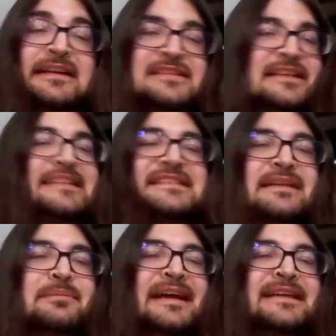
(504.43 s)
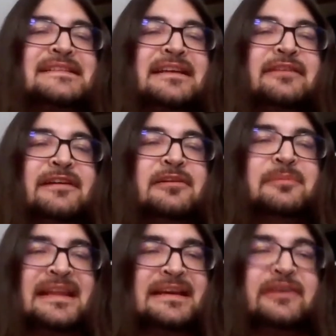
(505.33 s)
There's a list of demands in the film
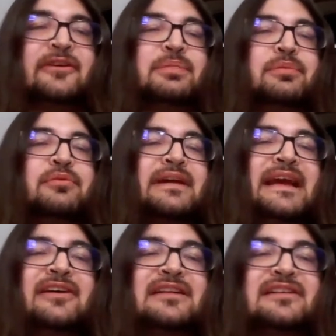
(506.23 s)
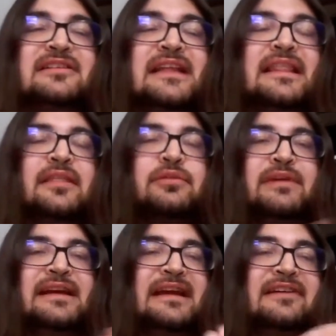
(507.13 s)
that the
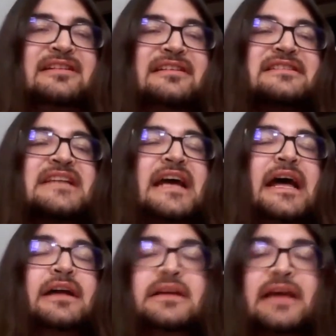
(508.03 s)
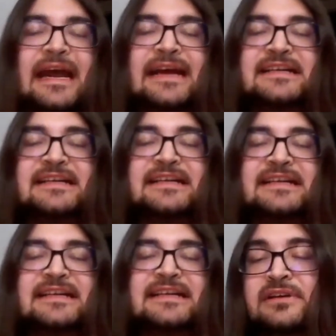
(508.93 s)
three characters ask
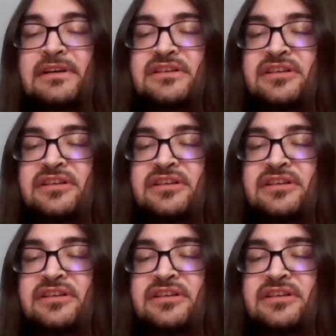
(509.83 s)
for.